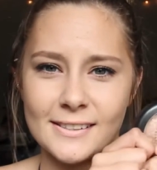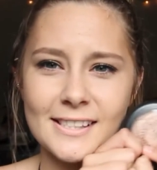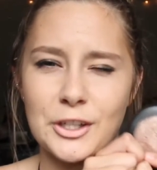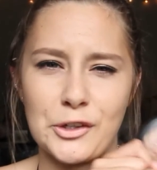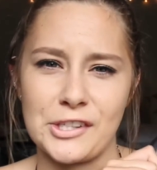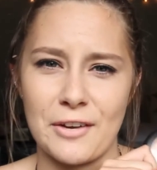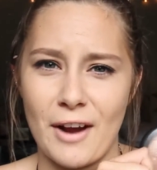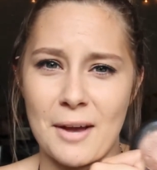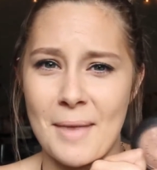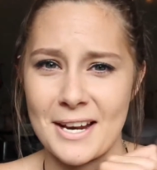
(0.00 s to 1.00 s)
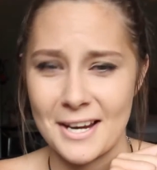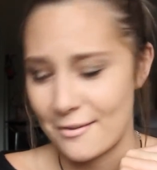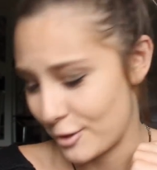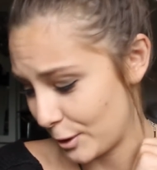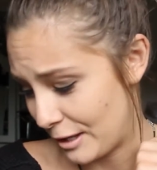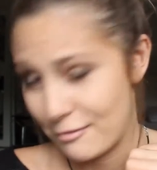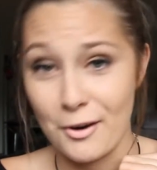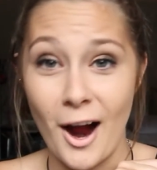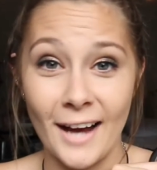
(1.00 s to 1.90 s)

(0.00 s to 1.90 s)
seriously recommend it if you're looking for a